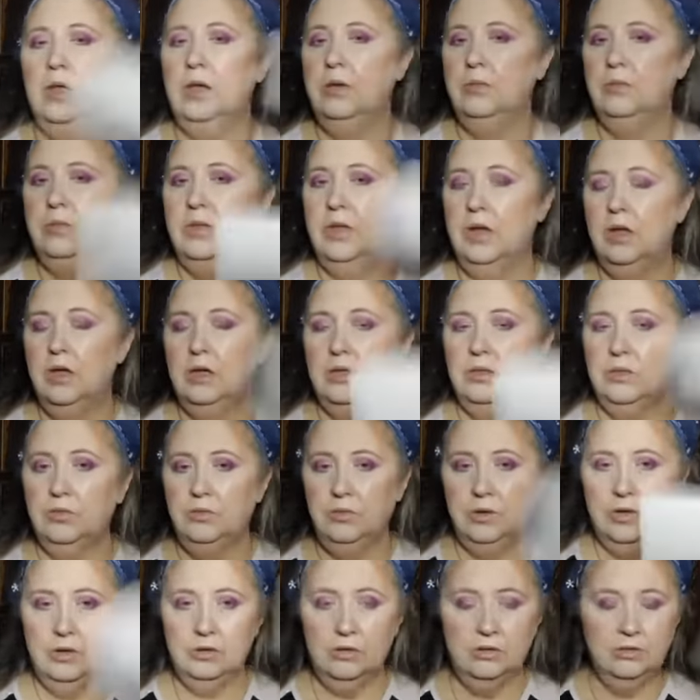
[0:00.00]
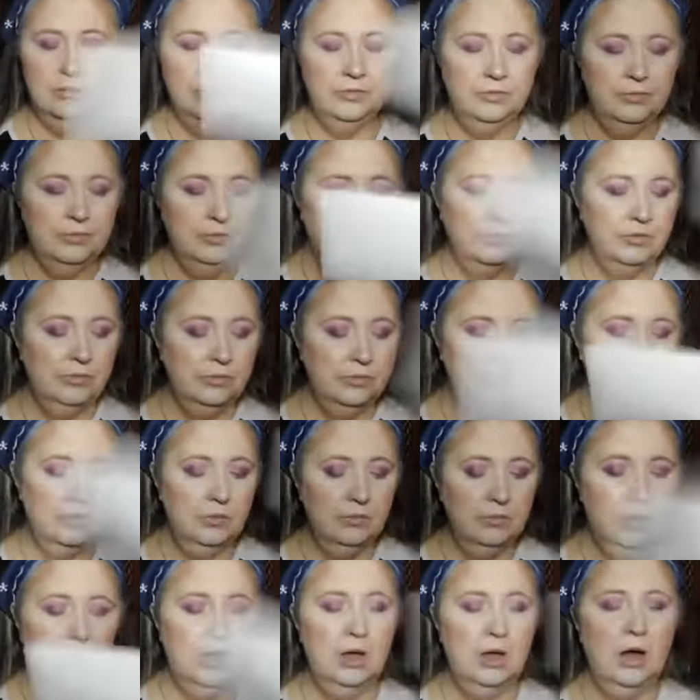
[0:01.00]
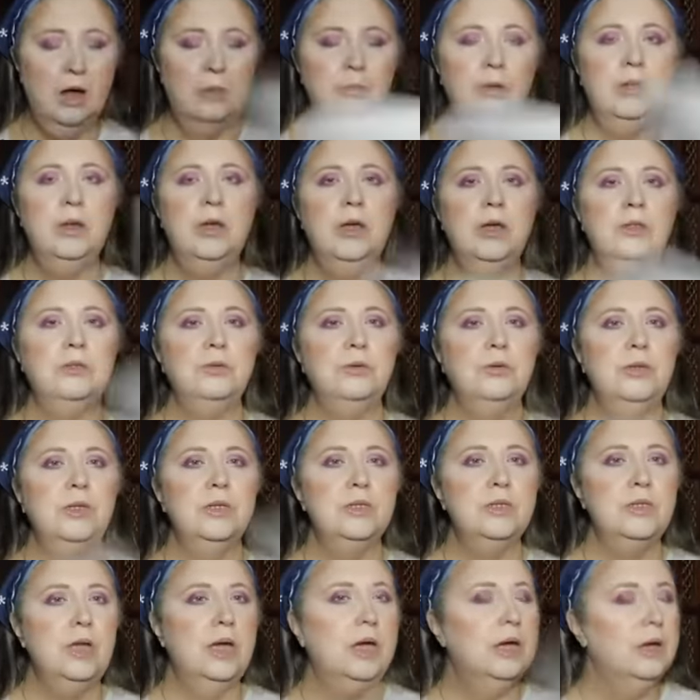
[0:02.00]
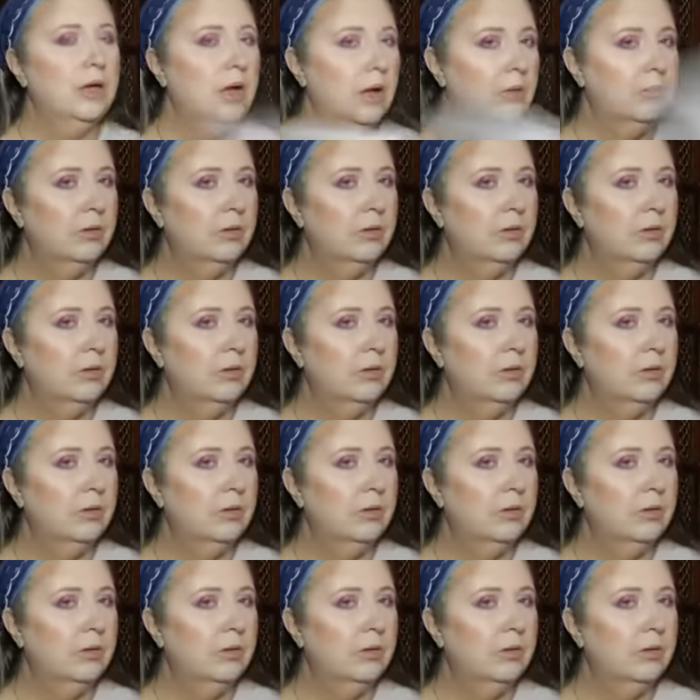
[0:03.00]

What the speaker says: I'm not thrilled. But I'm going to get through this day.